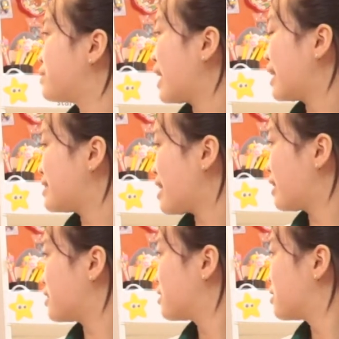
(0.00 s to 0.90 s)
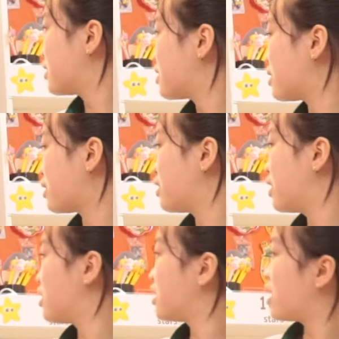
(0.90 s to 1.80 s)
Nha,
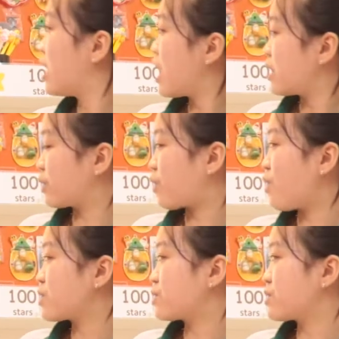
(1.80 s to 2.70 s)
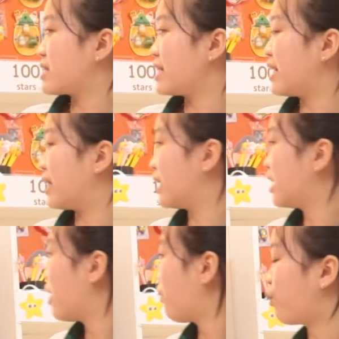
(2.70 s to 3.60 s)
the capital city,
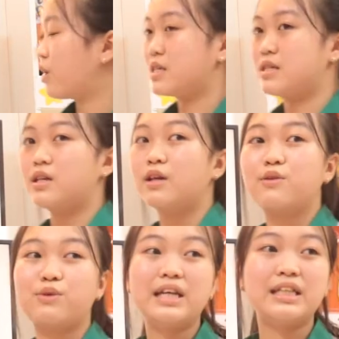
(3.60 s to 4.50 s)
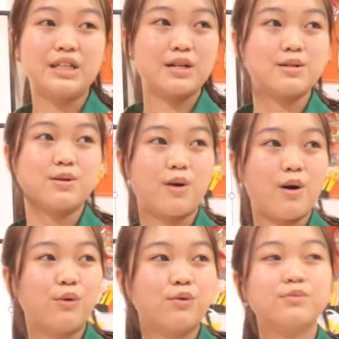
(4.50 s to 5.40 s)
was 3 years
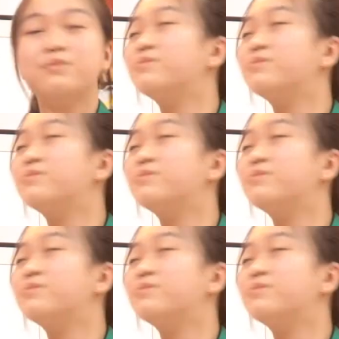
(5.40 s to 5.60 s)
ago.